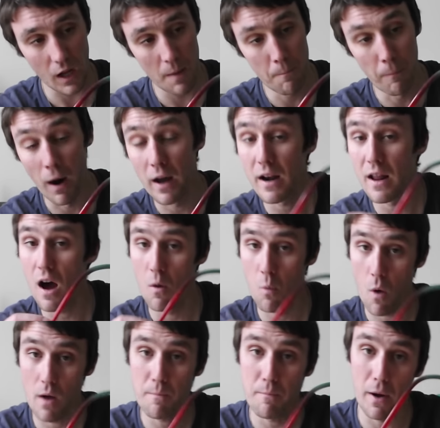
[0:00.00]
But
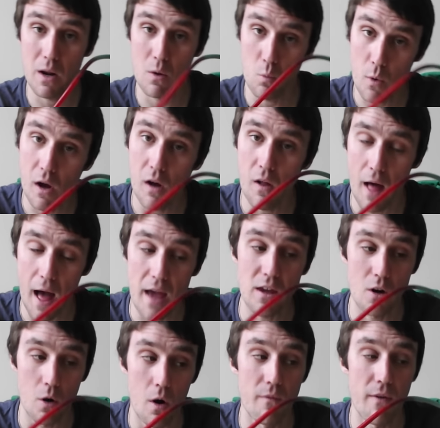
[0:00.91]
it will,
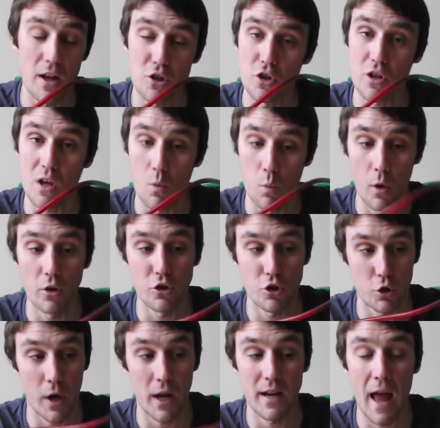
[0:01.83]
you know, eventually it will
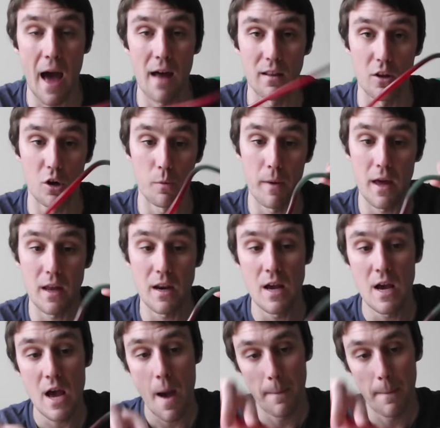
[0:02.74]
straighten out a little bit,